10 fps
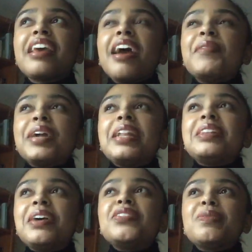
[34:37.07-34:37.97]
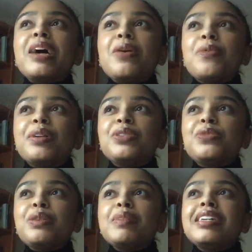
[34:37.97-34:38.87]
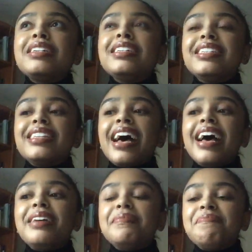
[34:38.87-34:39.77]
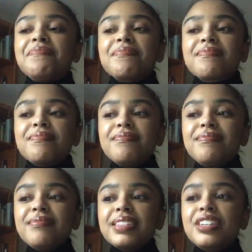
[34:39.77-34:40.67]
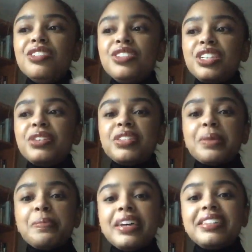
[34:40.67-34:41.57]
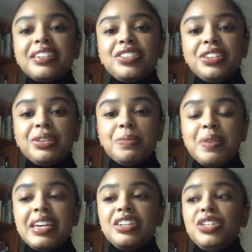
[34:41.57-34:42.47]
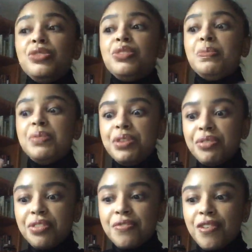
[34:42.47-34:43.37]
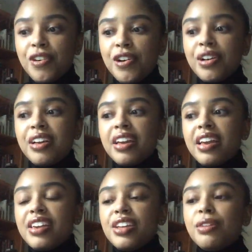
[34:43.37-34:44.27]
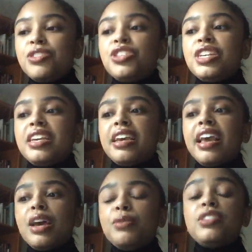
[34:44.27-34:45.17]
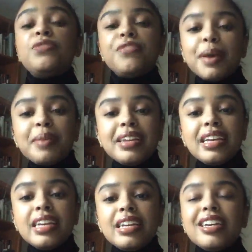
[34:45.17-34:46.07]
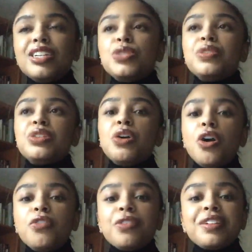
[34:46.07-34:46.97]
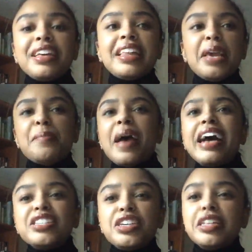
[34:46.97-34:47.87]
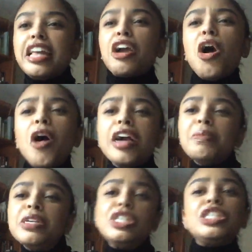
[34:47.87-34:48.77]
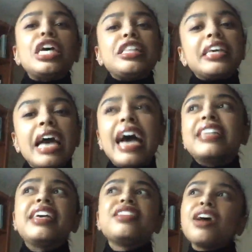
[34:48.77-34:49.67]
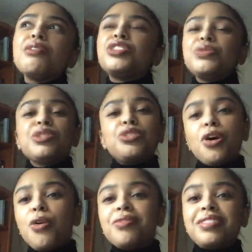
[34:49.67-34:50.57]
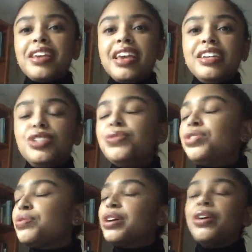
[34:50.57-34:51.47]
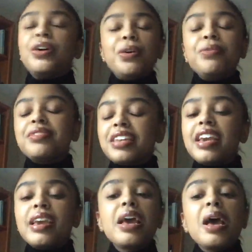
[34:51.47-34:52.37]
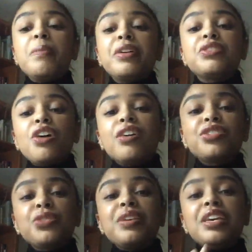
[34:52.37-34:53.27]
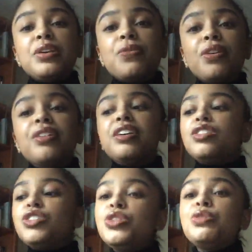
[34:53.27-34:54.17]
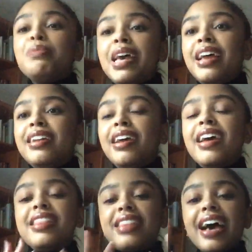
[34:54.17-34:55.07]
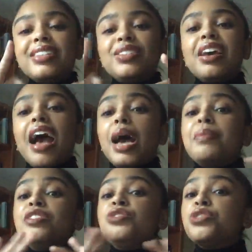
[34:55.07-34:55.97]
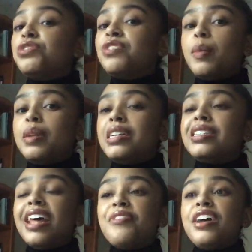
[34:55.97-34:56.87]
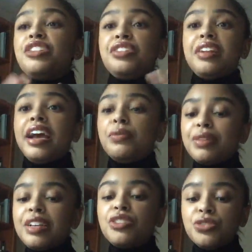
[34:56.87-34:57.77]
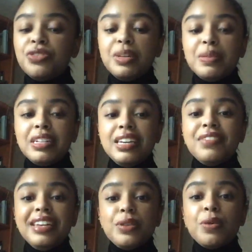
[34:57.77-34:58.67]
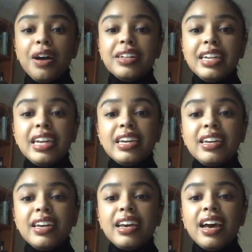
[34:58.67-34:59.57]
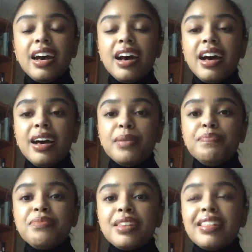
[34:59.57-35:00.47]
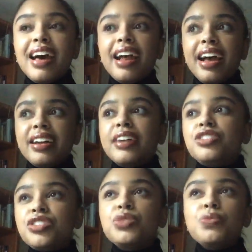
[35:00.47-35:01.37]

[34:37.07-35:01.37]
what I loved about Wonder Woman is that she was the best that she could be. She was beautiful. You know, she was feminine. She wasn't overly, like, masculine, like, oh, I could be just like the guys. Like, no, she was her own thing. She was doing her own thing, but it was also equal to men. I'm a true feminist in that fashion, that I really truly believe in equality. That I just